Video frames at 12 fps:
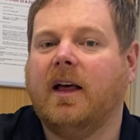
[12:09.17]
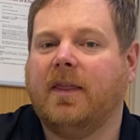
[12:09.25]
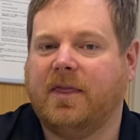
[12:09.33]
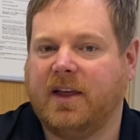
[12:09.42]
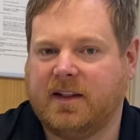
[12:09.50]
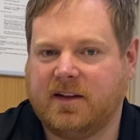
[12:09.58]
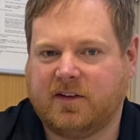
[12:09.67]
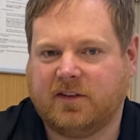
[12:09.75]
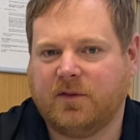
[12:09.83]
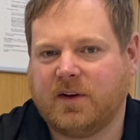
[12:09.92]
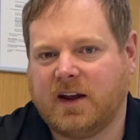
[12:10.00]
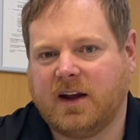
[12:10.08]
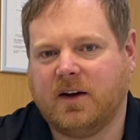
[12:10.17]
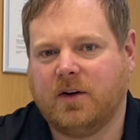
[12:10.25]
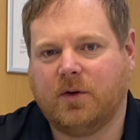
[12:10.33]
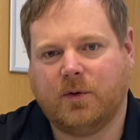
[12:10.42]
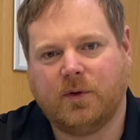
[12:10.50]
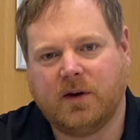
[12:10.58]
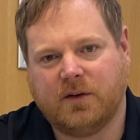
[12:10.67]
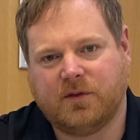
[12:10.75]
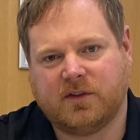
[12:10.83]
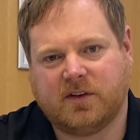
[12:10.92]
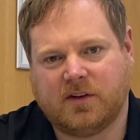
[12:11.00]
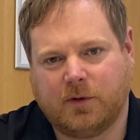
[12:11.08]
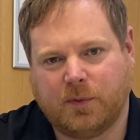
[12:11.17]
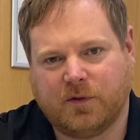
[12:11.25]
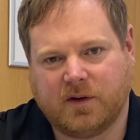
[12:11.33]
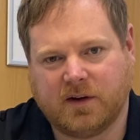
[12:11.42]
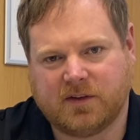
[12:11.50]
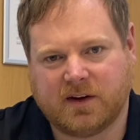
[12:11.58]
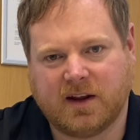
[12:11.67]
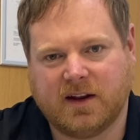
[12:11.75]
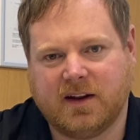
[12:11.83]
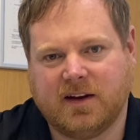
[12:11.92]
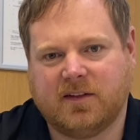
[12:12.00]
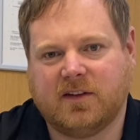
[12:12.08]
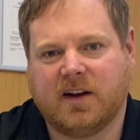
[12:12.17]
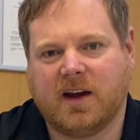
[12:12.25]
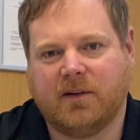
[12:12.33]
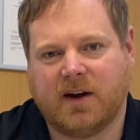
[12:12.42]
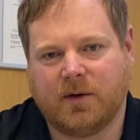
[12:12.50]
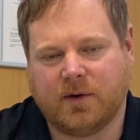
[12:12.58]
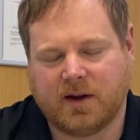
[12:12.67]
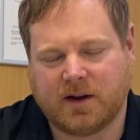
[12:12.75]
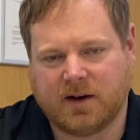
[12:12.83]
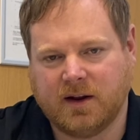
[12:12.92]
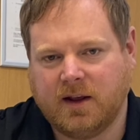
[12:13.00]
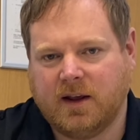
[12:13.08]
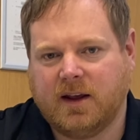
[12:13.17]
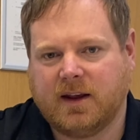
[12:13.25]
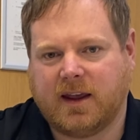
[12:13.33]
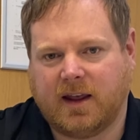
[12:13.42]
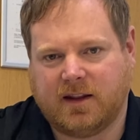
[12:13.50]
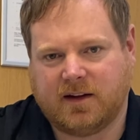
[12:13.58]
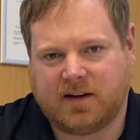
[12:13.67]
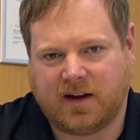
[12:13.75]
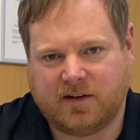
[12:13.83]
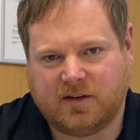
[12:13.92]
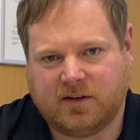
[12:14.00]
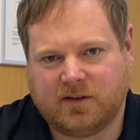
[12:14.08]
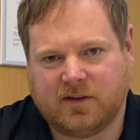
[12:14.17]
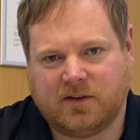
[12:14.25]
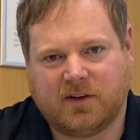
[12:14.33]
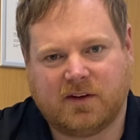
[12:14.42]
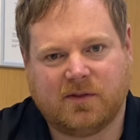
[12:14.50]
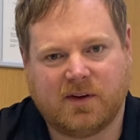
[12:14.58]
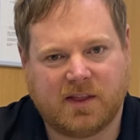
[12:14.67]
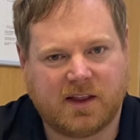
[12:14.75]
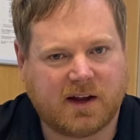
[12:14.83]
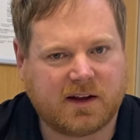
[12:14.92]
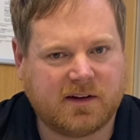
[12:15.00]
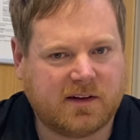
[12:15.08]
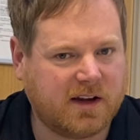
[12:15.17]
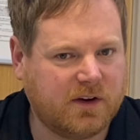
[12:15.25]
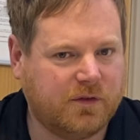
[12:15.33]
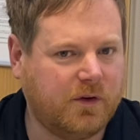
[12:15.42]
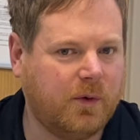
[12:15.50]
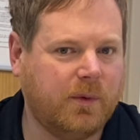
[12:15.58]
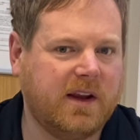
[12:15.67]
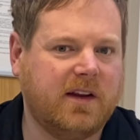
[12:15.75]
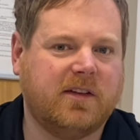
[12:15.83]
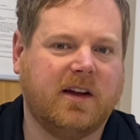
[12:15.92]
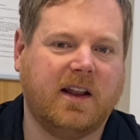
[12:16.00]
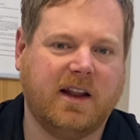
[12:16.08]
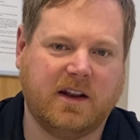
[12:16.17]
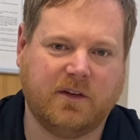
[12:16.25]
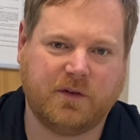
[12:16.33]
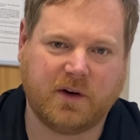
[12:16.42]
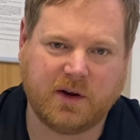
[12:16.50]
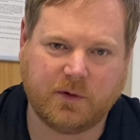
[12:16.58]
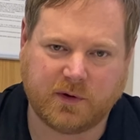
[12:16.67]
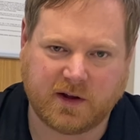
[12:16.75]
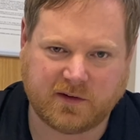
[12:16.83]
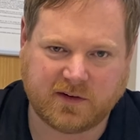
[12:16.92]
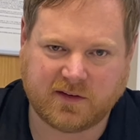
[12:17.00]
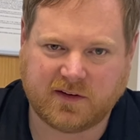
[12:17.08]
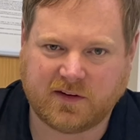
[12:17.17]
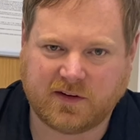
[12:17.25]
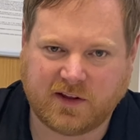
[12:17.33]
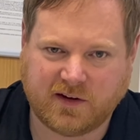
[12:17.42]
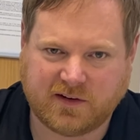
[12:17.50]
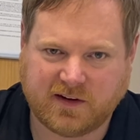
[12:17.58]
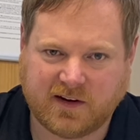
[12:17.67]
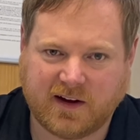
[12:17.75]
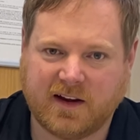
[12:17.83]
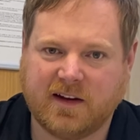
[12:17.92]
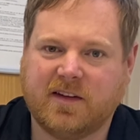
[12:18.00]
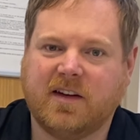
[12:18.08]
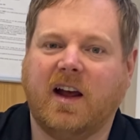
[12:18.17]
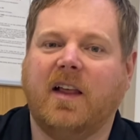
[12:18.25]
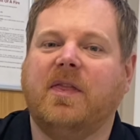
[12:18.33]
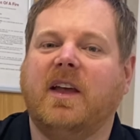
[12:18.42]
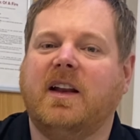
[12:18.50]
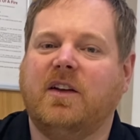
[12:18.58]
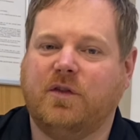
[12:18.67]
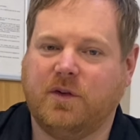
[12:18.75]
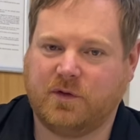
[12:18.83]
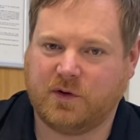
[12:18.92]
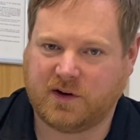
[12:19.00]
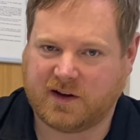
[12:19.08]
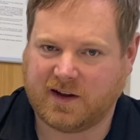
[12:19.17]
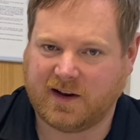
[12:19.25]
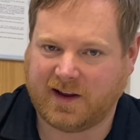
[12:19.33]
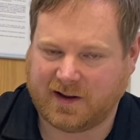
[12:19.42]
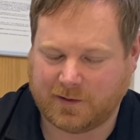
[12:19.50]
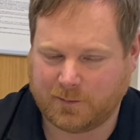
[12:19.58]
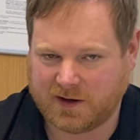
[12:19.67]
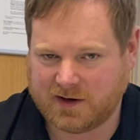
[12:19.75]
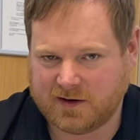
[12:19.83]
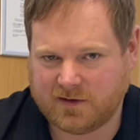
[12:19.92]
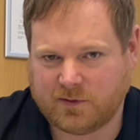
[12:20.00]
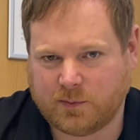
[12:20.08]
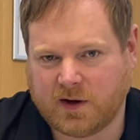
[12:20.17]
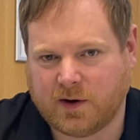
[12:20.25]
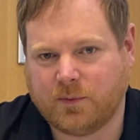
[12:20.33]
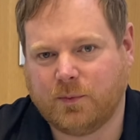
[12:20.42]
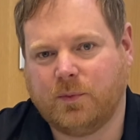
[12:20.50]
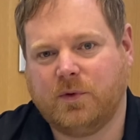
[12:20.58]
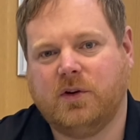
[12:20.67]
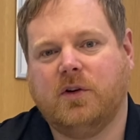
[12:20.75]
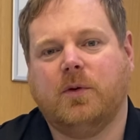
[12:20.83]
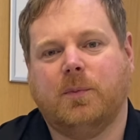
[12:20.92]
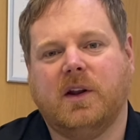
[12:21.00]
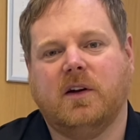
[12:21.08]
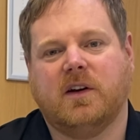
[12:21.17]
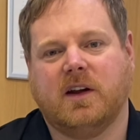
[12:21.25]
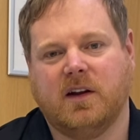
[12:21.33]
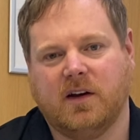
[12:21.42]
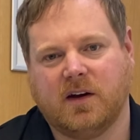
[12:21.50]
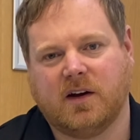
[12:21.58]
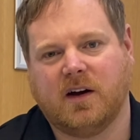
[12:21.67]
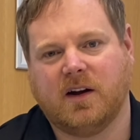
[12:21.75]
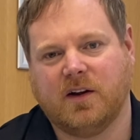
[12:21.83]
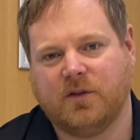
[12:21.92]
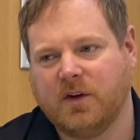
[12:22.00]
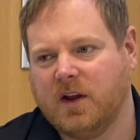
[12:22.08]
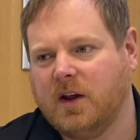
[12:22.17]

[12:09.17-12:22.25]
then the surveyor or whoever's supervising it needs to go out and get the tenders and the rest of it. That could take 4 weeks, and then the final notice is 30 days. And then if you've got to collect the money as well, you could be looking at a kind of